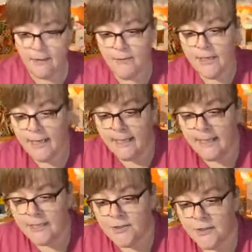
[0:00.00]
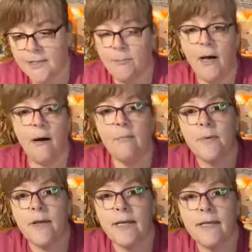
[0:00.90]
I went ahead and I took the pump.
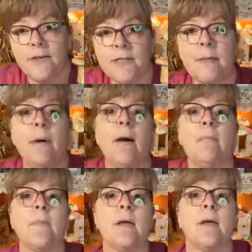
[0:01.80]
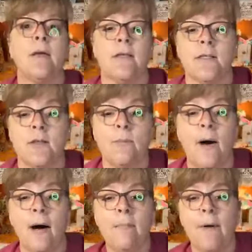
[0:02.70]
Okay, here's the pump. So the
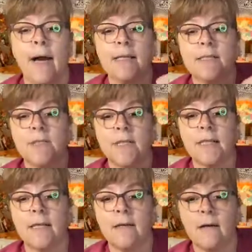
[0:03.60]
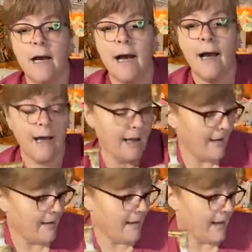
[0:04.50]
pump, I took
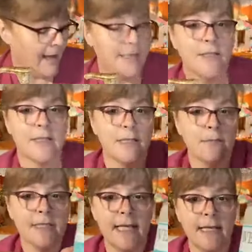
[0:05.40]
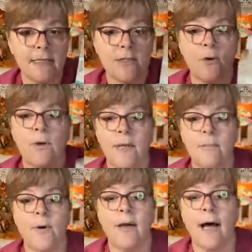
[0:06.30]
some sandstone
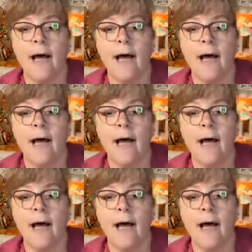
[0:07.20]
and put